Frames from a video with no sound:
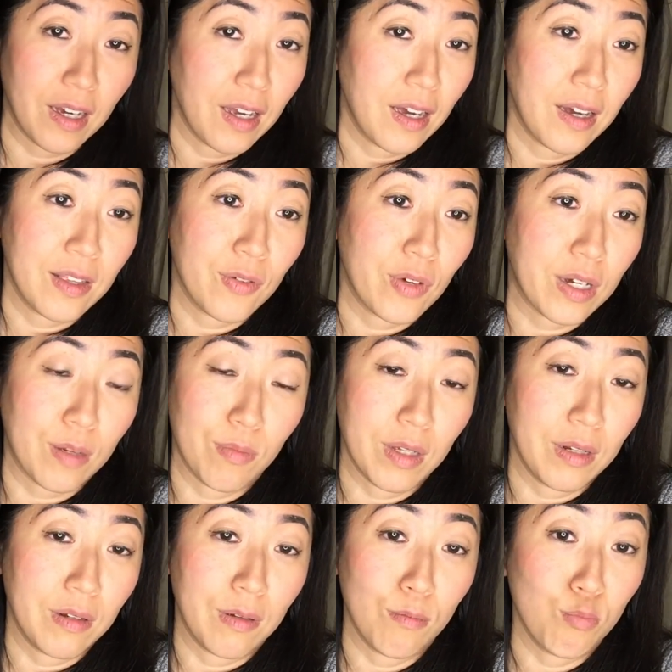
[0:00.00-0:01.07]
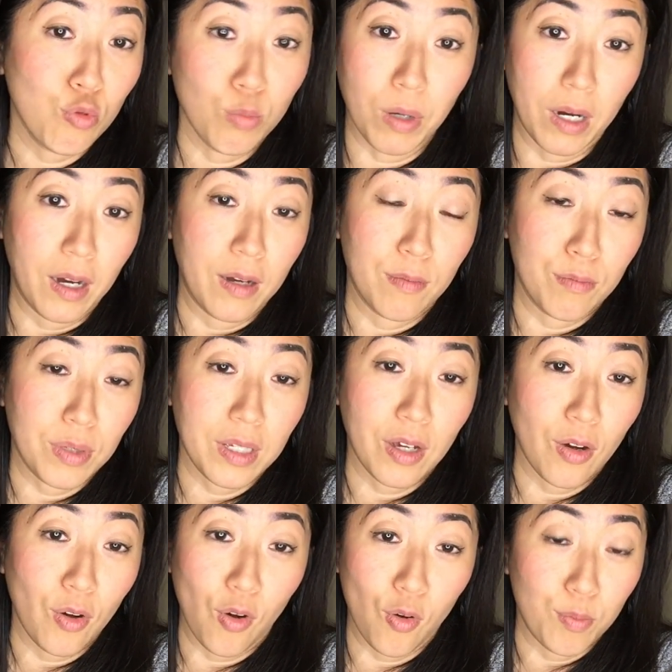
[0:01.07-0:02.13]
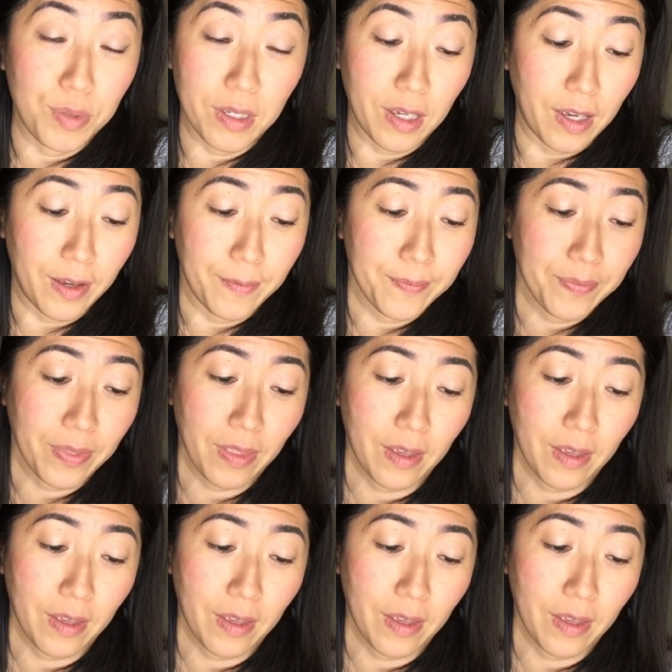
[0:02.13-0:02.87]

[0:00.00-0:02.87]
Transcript: I highly recommend Booba, B-O-O-B-A.